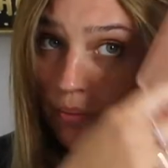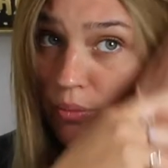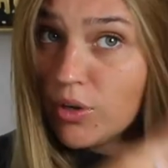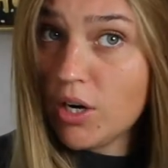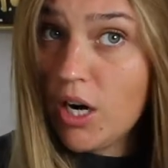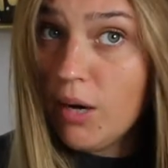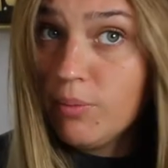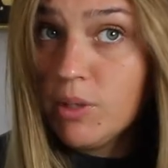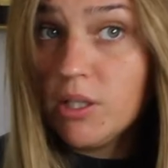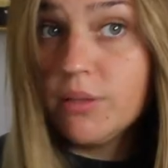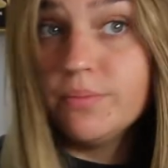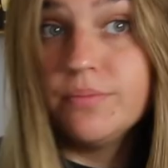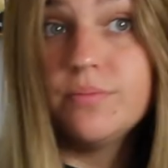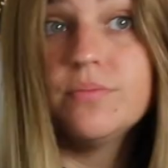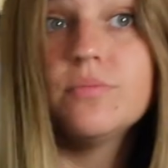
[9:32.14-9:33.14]

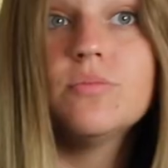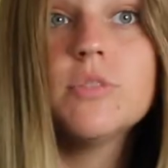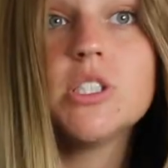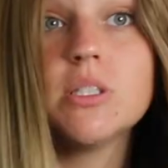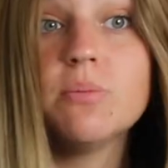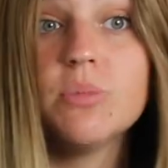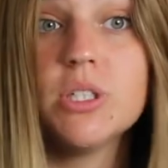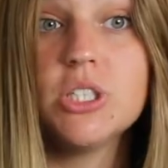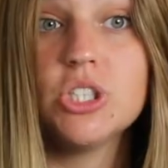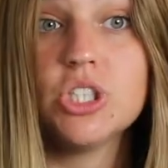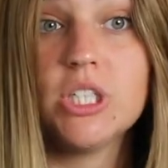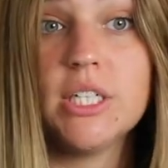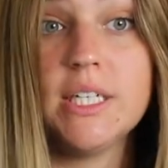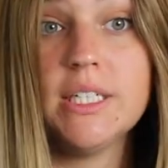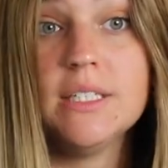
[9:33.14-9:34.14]
problem, which I'm pretty
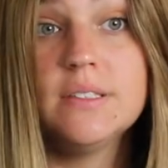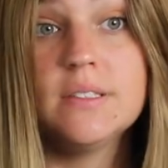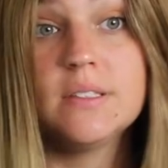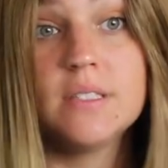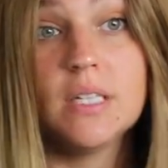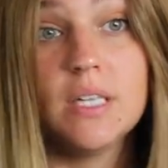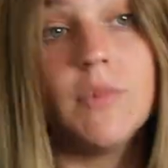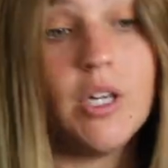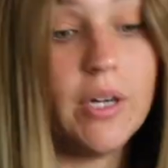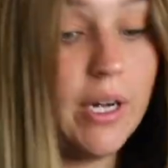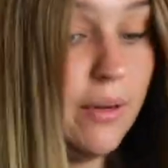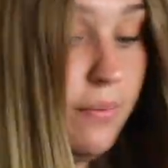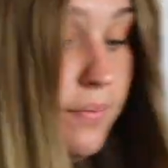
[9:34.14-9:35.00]
sure it is. Okay,